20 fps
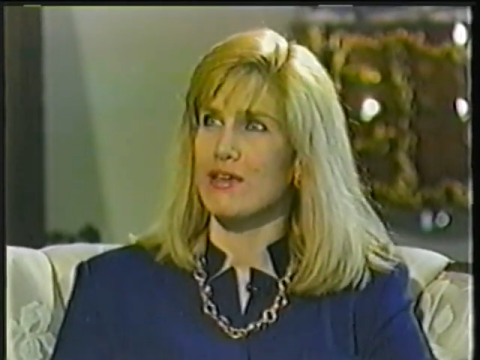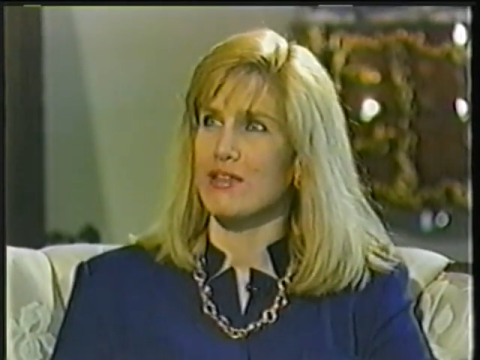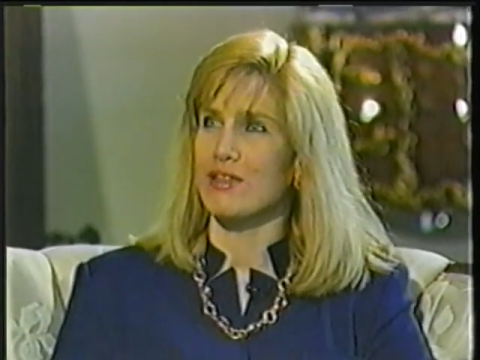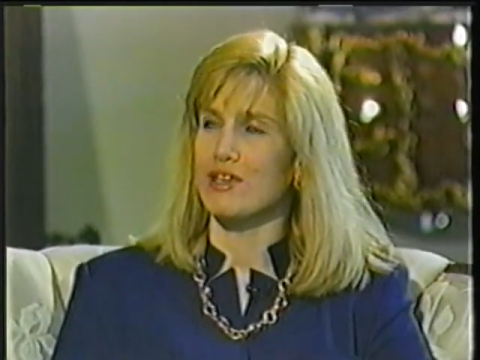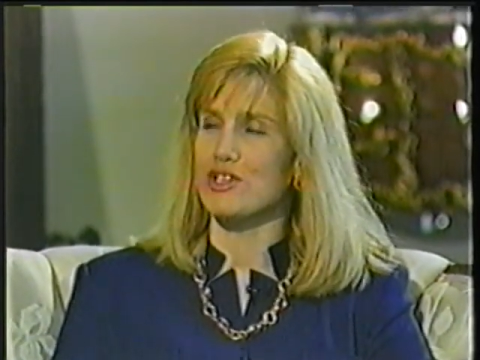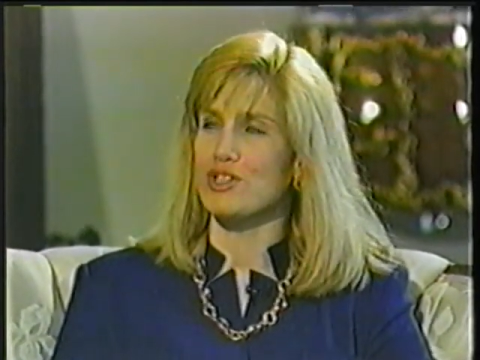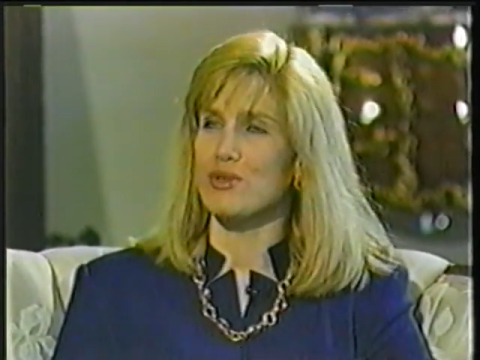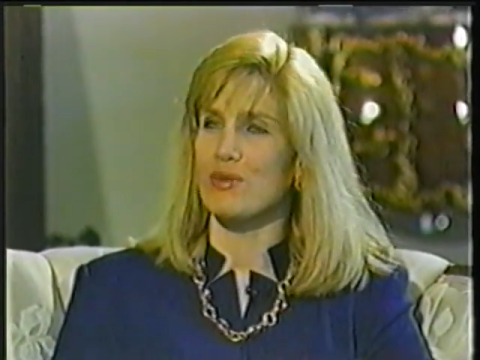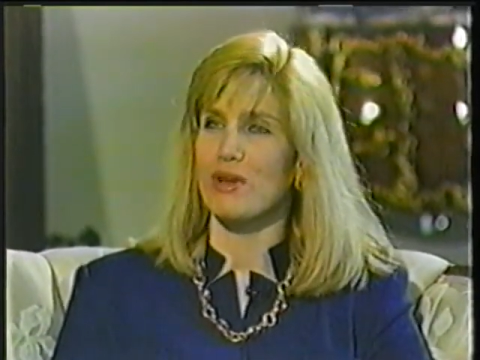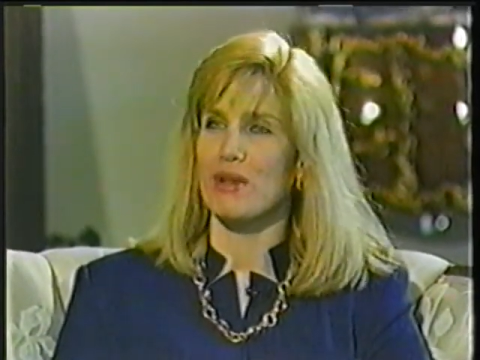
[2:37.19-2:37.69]

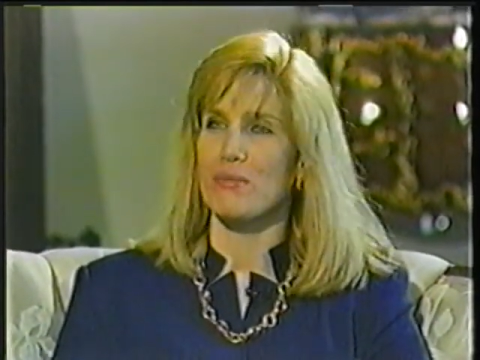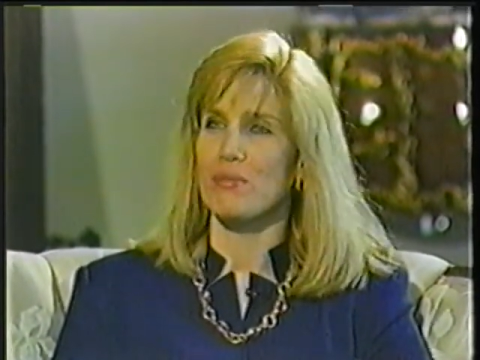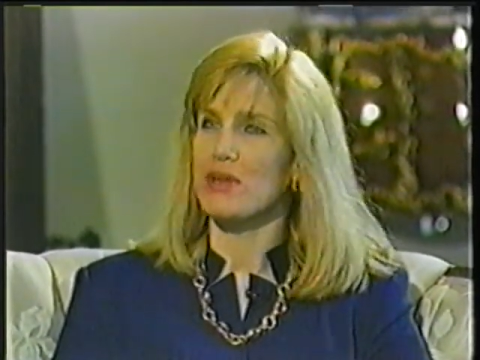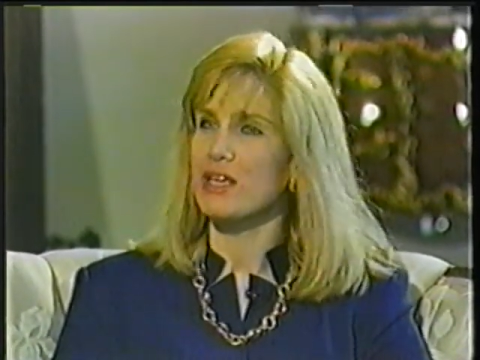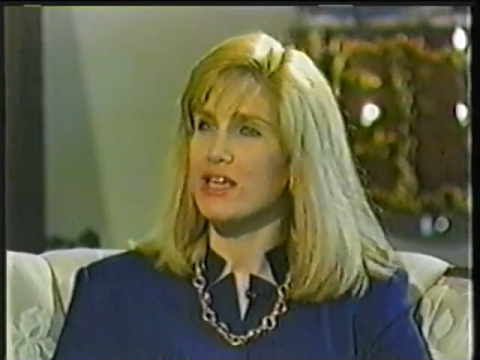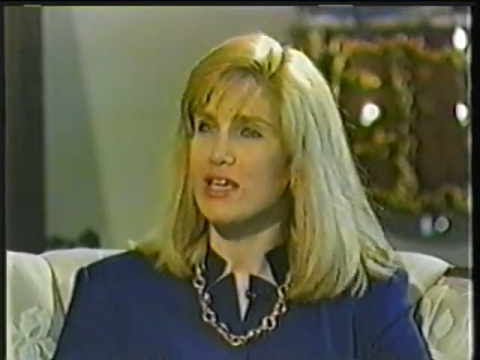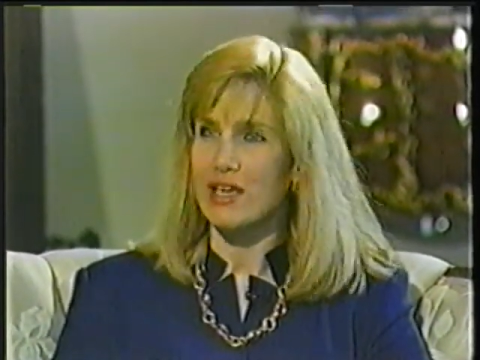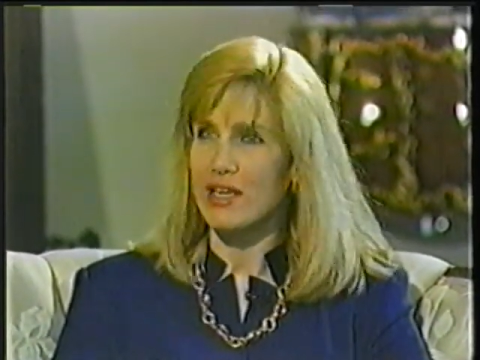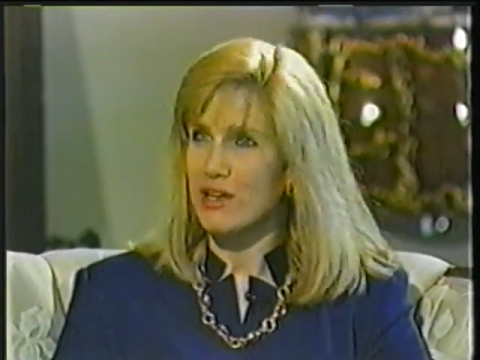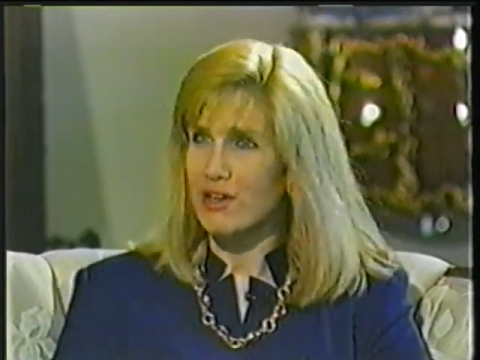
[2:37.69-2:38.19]
that you had a
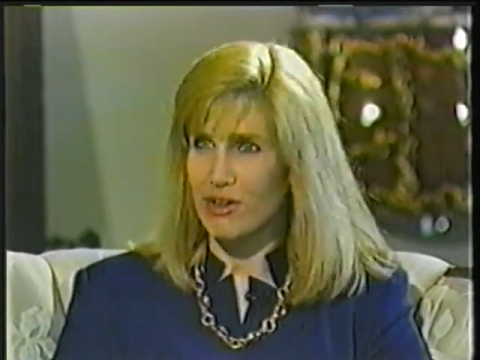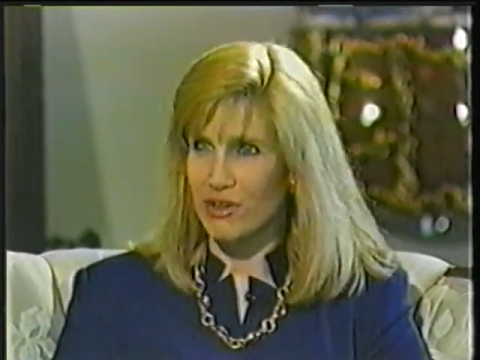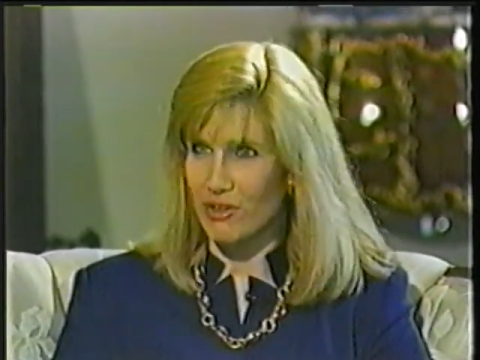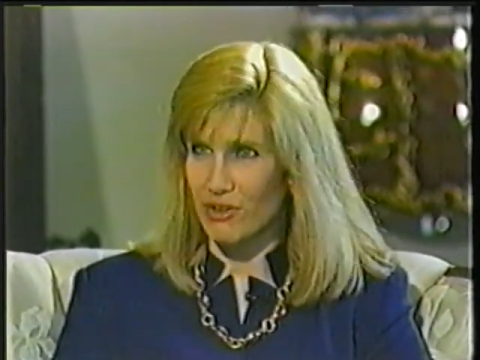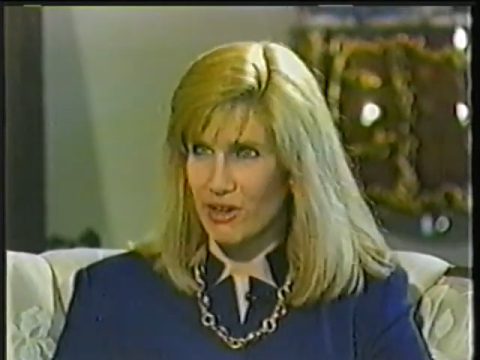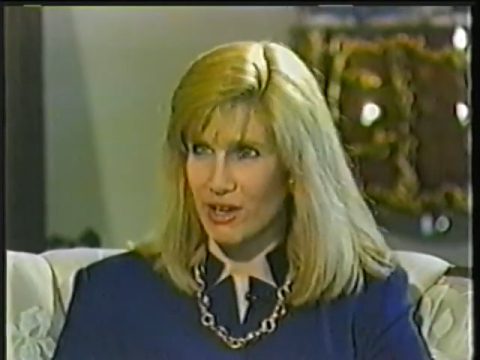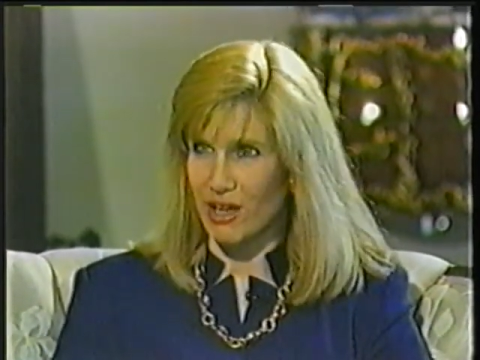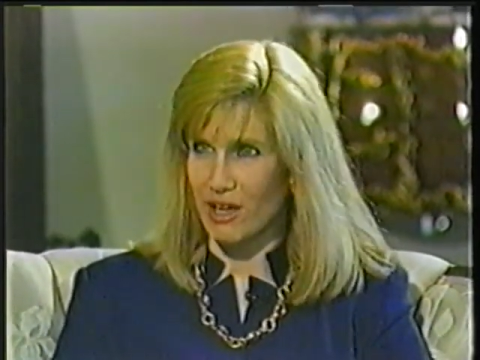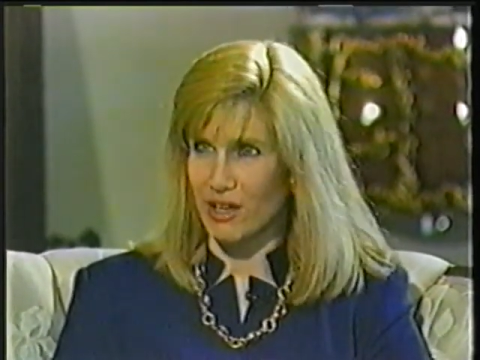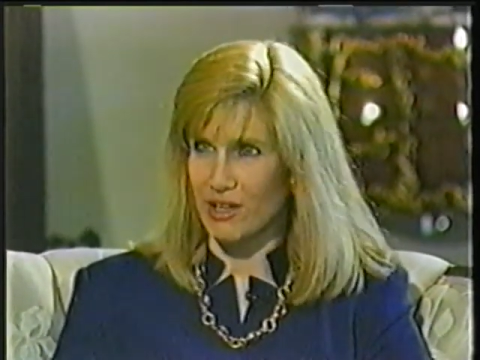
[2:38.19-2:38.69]
big hit on
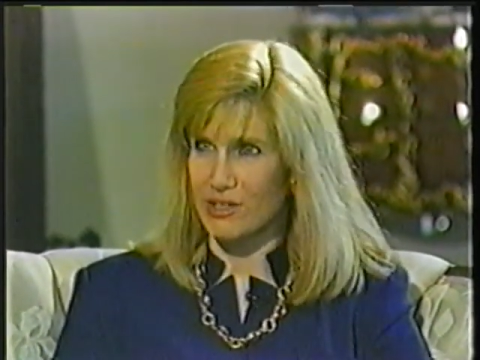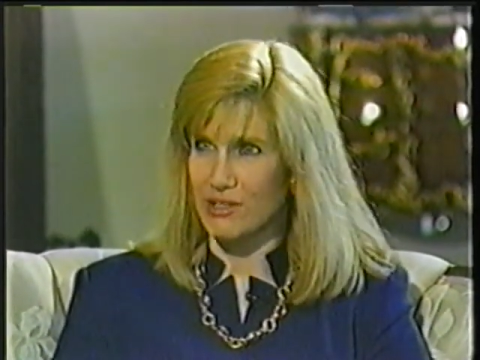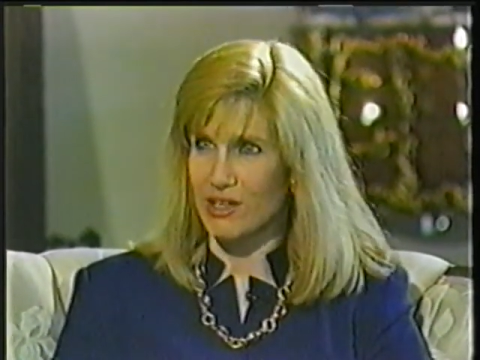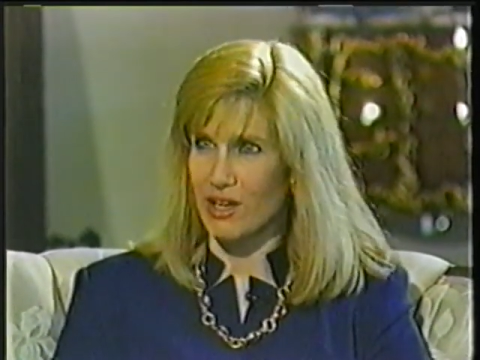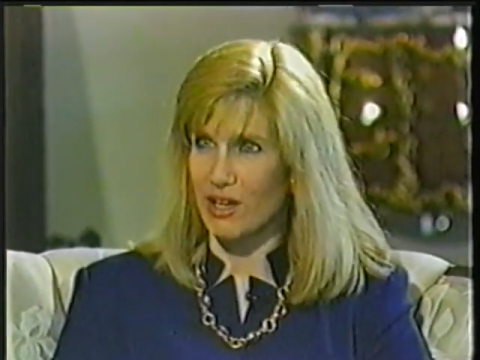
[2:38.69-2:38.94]
your hands,